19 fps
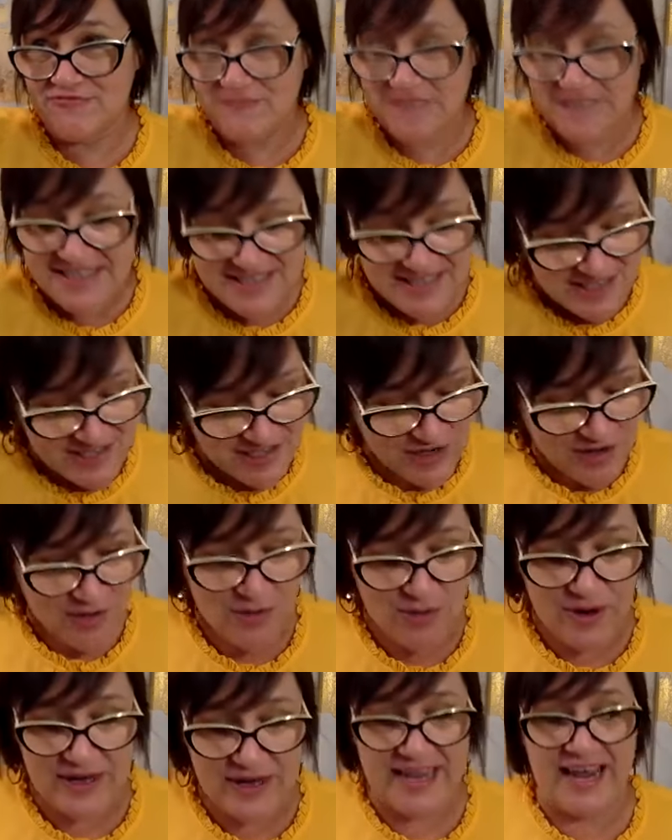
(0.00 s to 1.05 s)
it's so
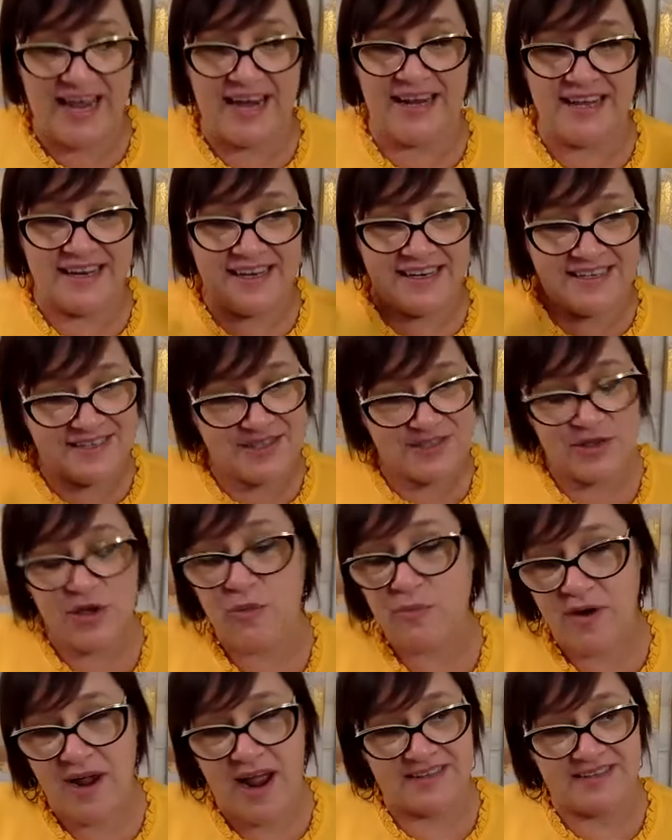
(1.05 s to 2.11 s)
organic and it's so
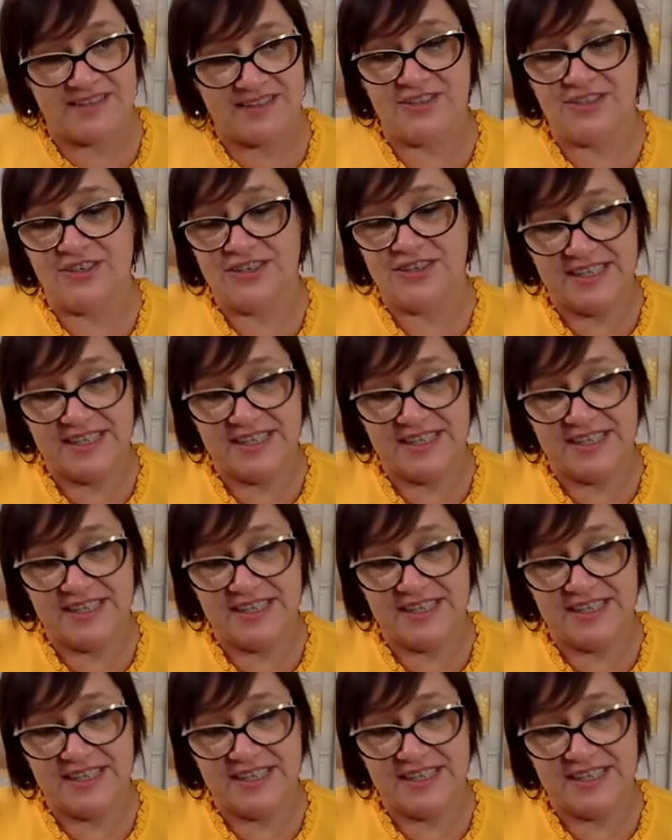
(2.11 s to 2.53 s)
practical